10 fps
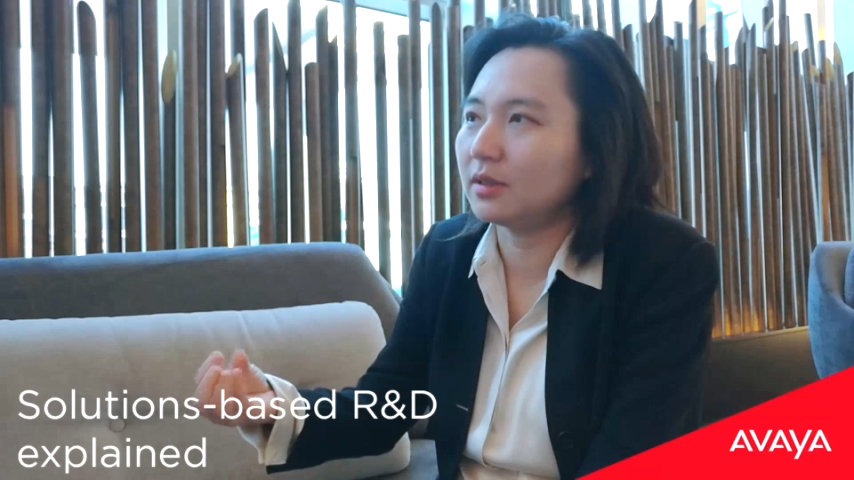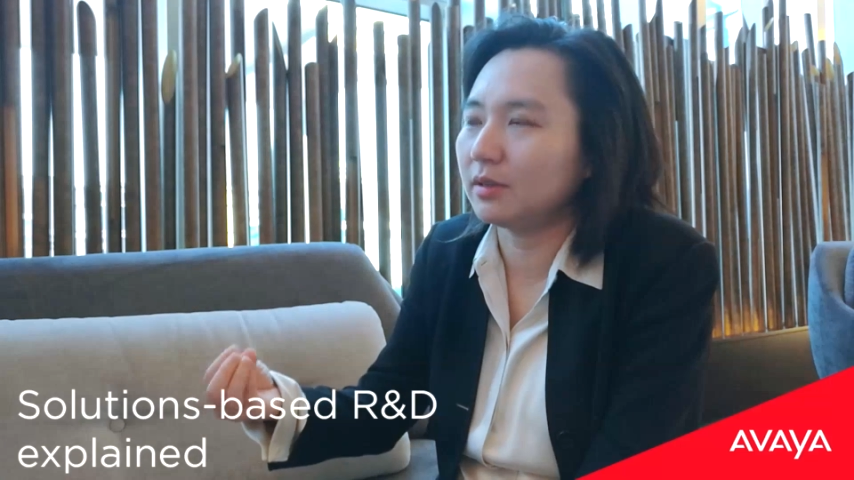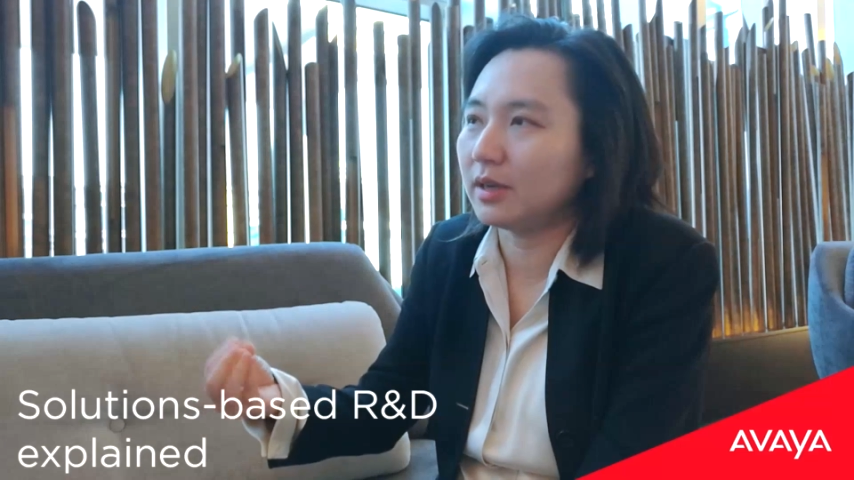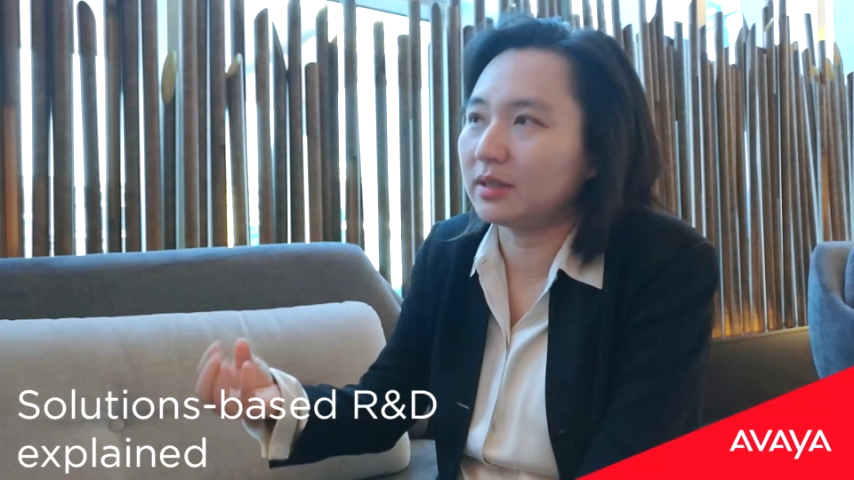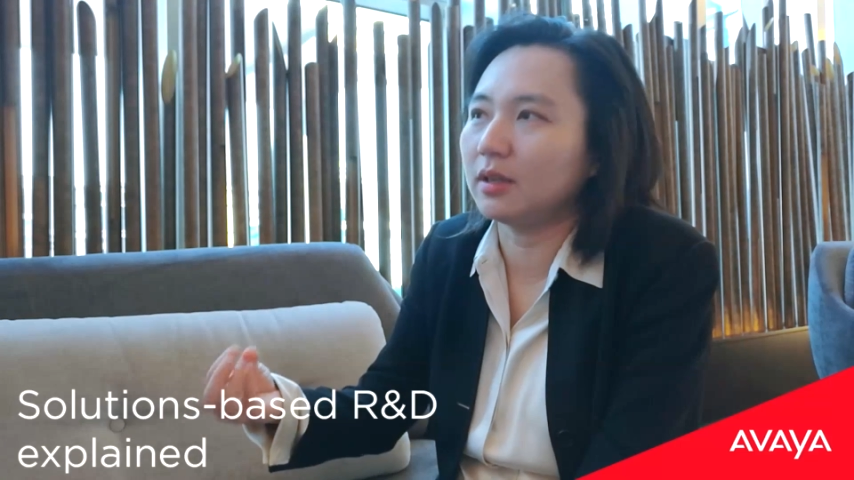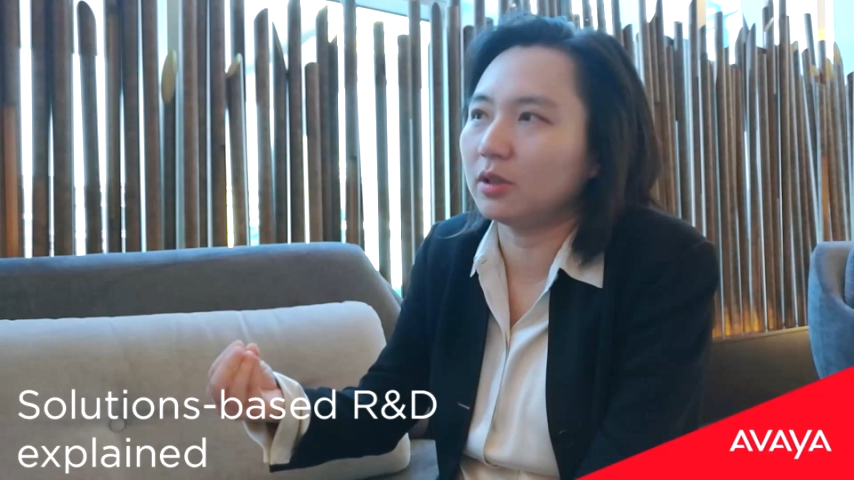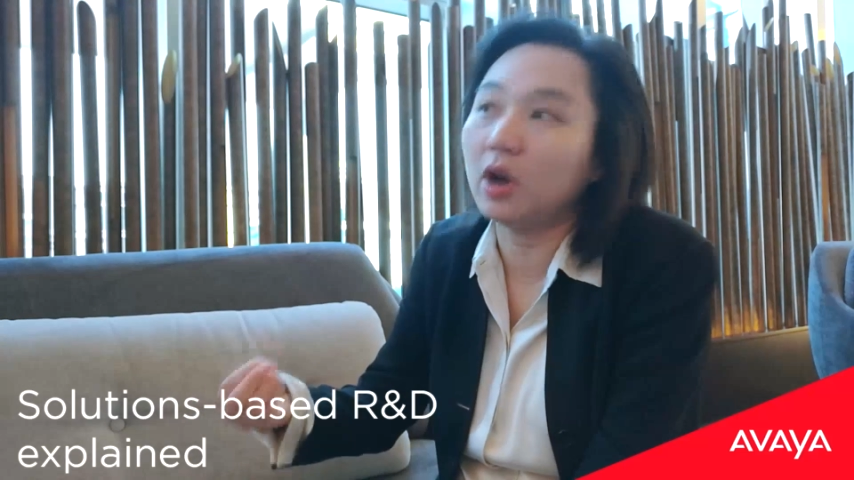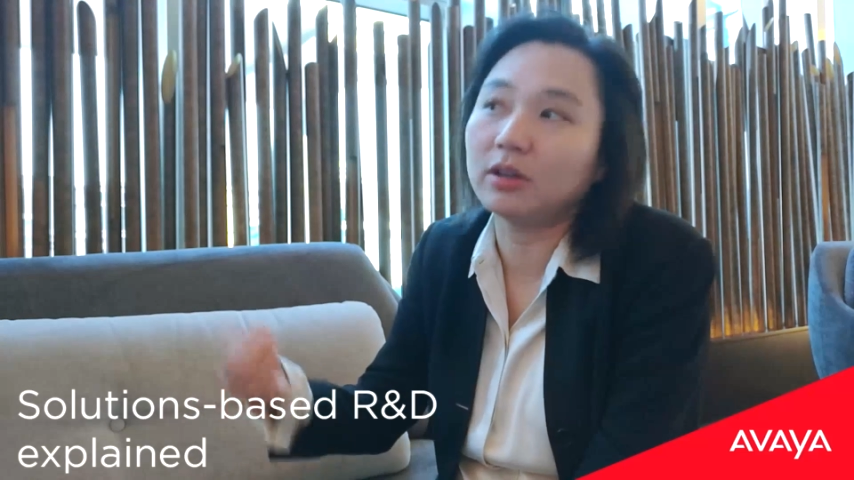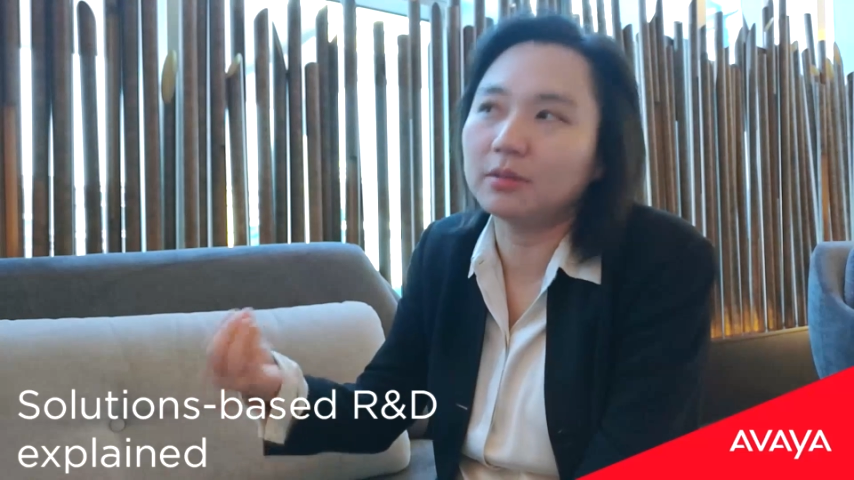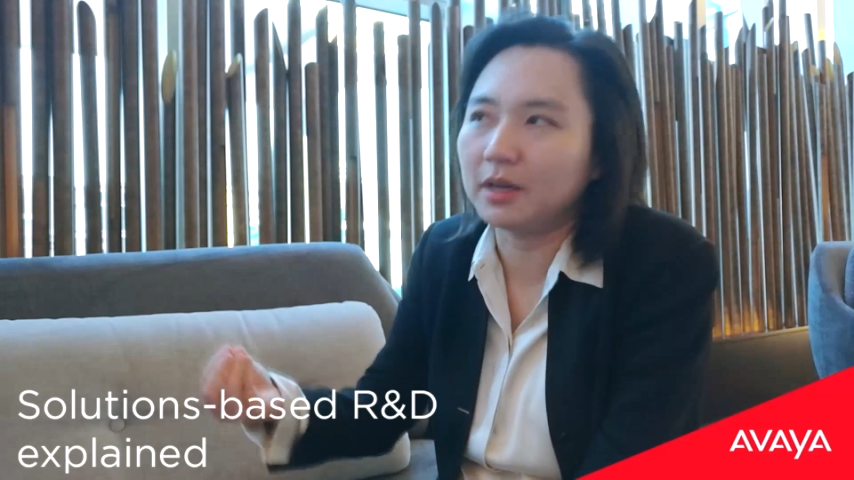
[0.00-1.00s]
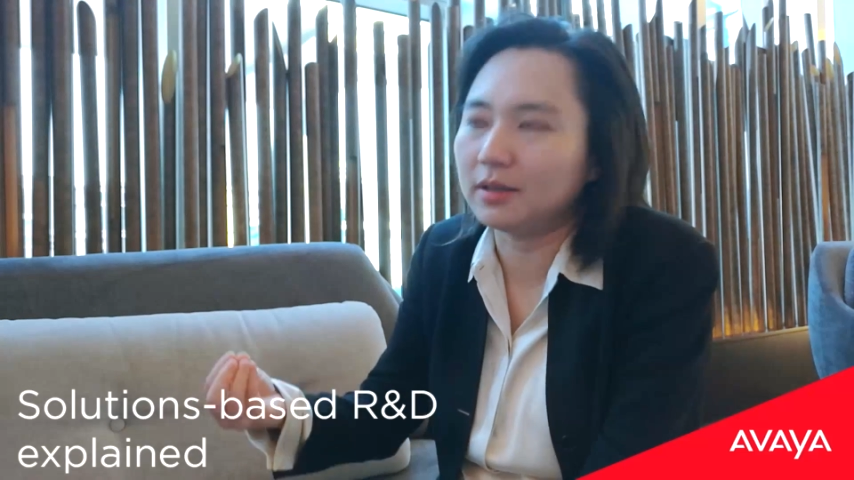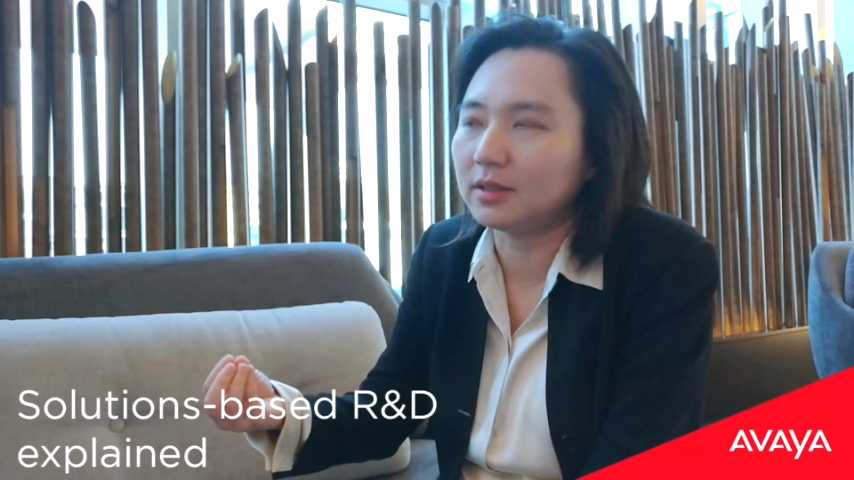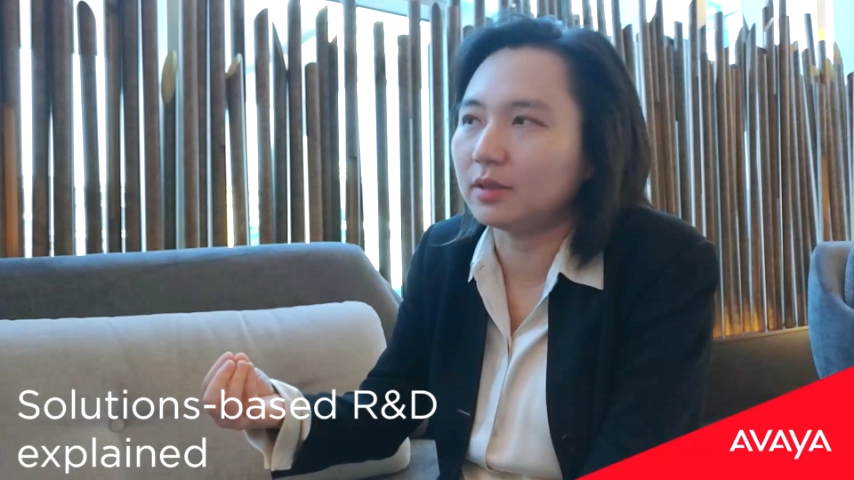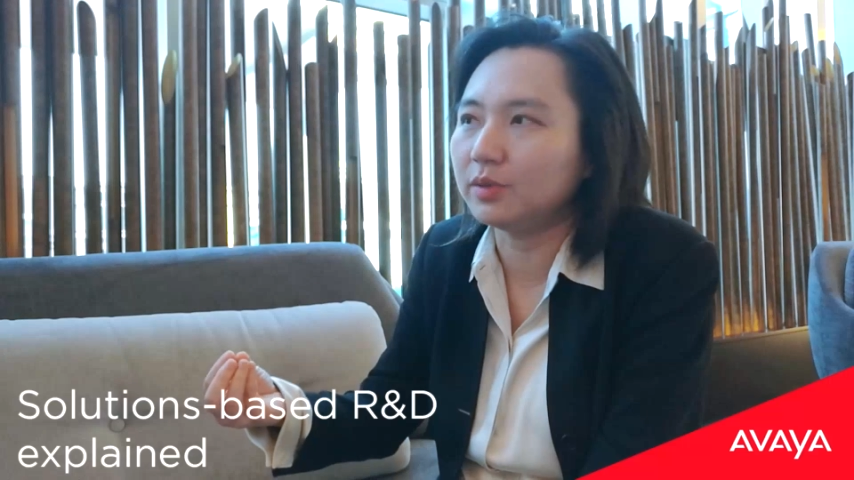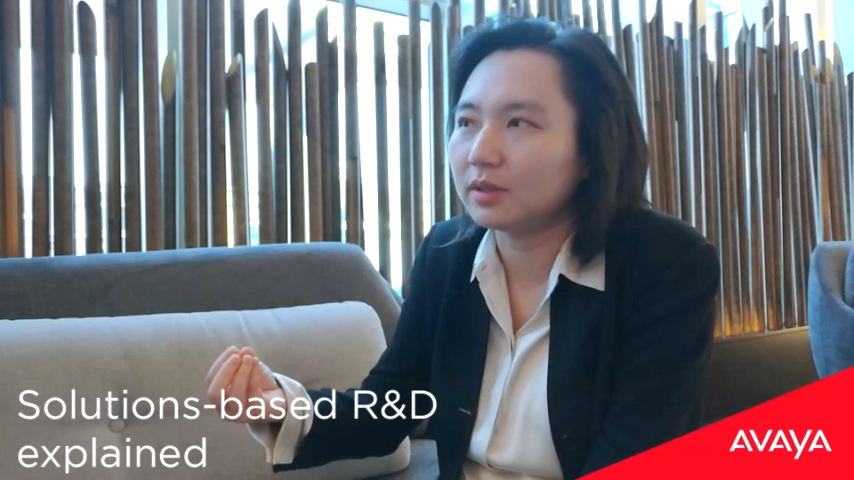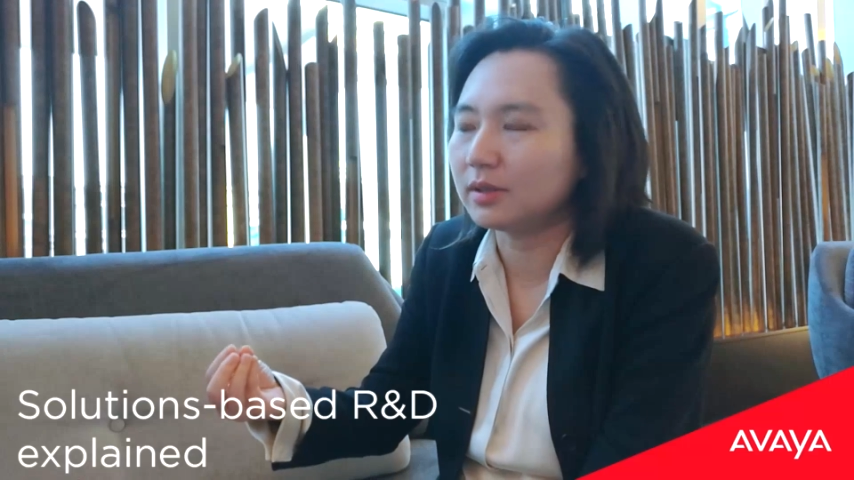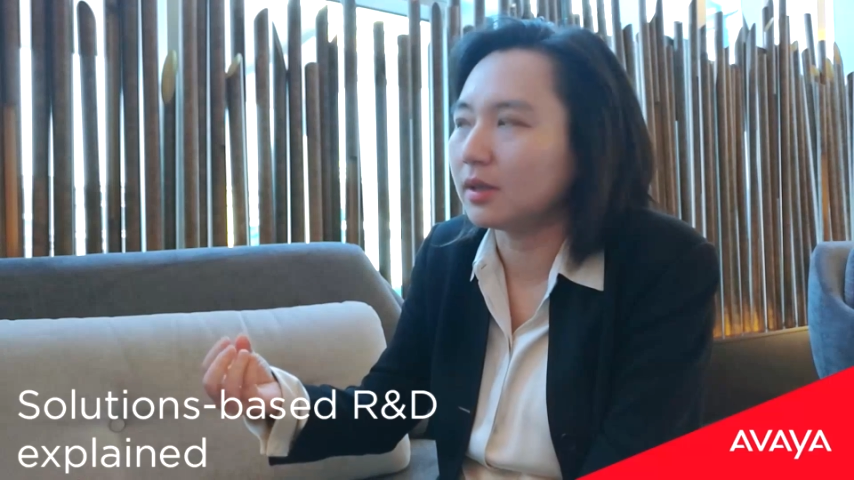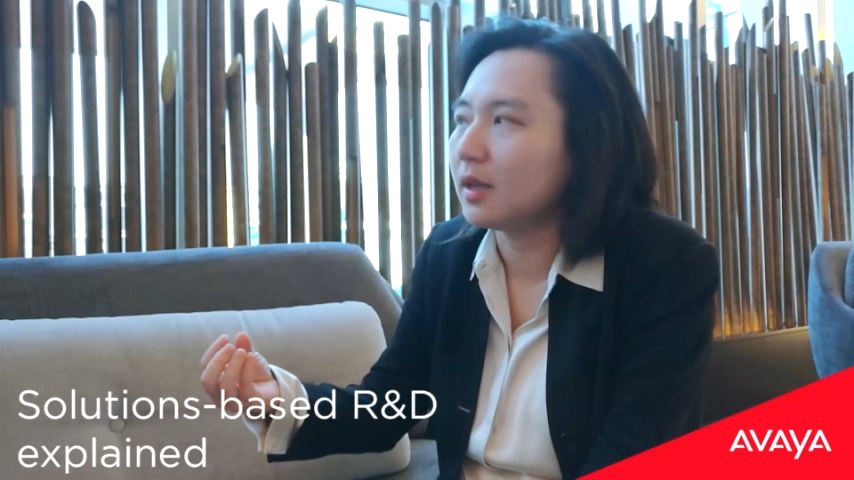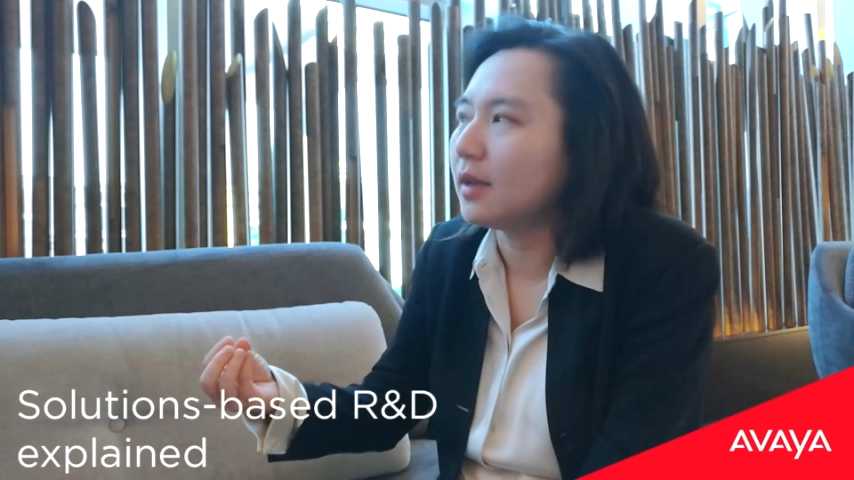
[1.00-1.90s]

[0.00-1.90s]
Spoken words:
or automated services.